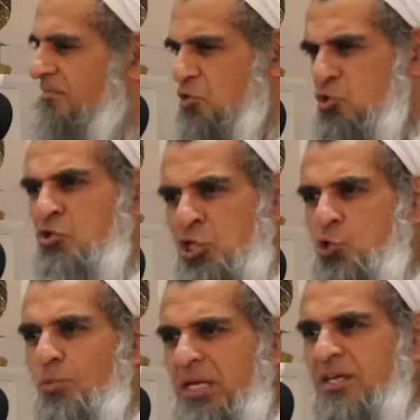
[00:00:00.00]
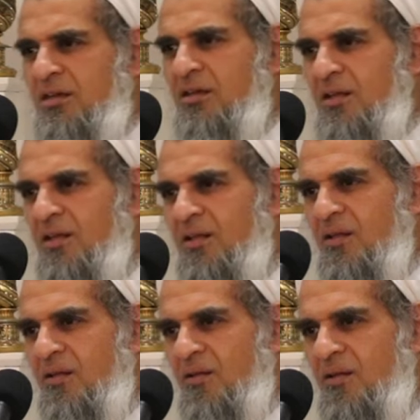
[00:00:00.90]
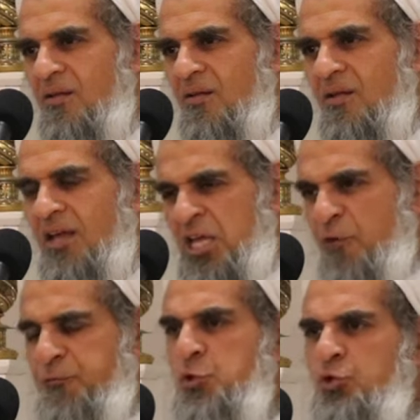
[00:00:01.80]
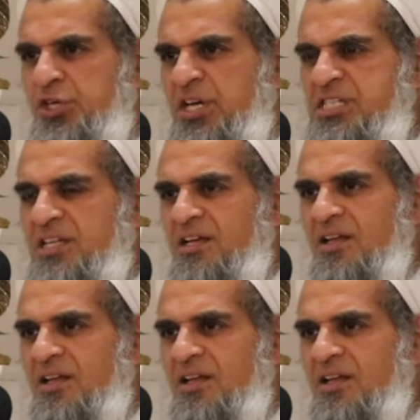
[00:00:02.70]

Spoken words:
Just under 2 billion. In a few years,